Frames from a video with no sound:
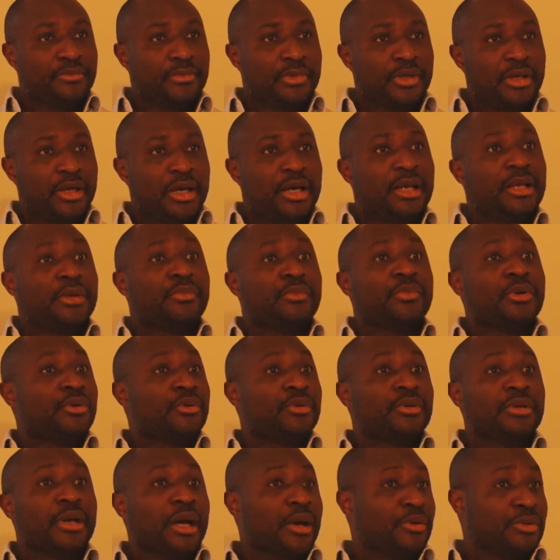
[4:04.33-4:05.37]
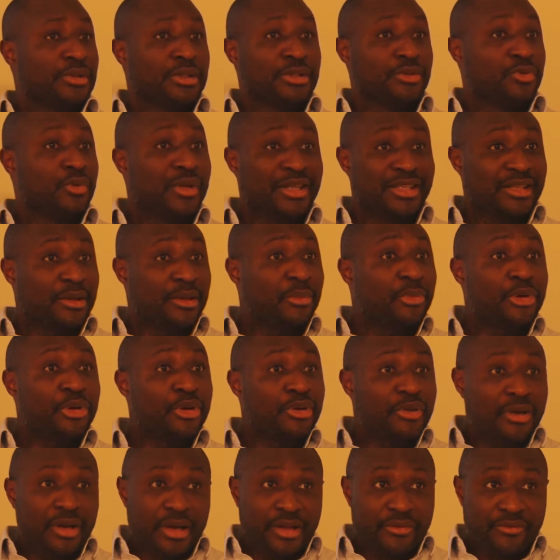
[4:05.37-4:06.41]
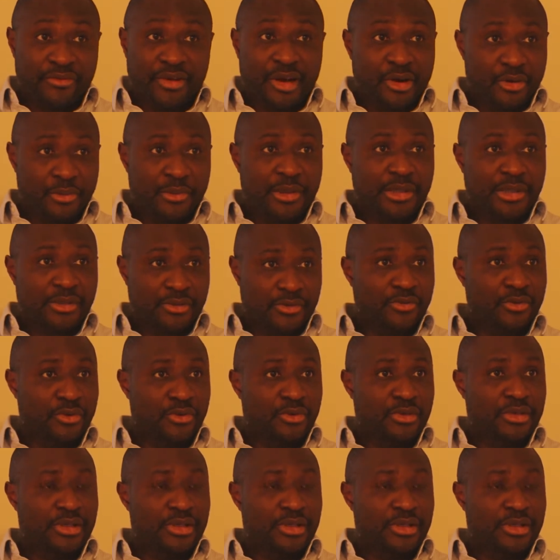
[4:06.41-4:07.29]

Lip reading: And then we're going out into entrepreneurial environments, of course.